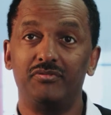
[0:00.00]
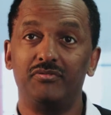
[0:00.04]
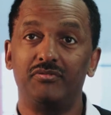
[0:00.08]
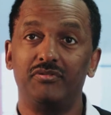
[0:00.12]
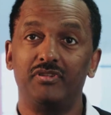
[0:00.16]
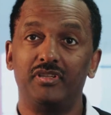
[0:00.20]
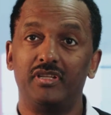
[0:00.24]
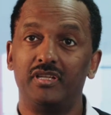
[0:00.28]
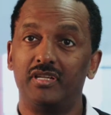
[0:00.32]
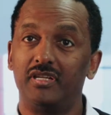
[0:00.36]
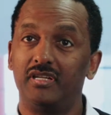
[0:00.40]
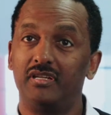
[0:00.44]

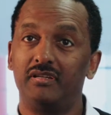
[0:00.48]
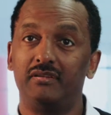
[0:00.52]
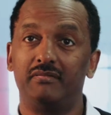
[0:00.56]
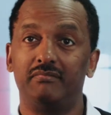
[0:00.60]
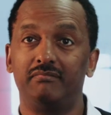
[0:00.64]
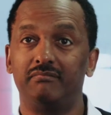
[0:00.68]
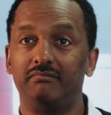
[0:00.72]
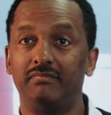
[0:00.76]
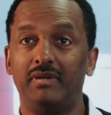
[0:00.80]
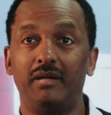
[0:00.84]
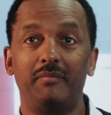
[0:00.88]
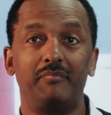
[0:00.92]
on the
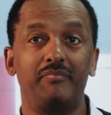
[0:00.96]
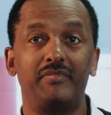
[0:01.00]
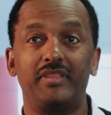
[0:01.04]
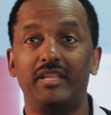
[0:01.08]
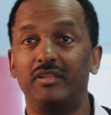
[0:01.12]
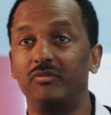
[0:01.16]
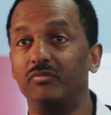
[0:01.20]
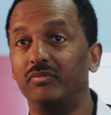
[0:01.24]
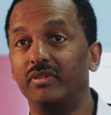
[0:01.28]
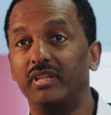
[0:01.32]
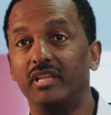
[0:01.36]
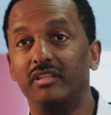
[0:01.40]
map
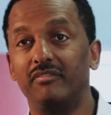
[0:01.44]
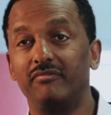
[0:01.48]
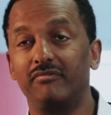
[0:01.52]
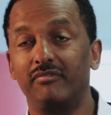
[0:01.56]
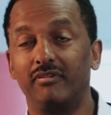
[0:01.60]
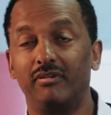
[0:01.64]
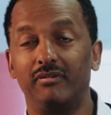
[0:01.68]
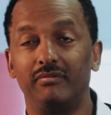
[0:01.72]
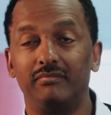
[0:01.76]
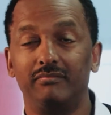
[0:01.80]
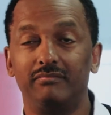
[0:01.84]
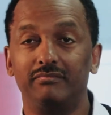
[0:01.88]
that we get
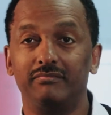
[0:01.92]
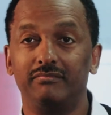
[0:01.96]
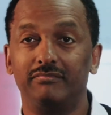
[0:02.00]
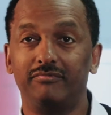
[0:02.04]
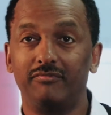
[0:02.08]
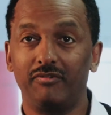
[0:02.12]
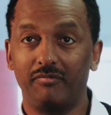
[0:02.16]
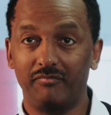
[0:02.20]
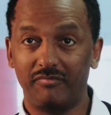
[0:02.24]
from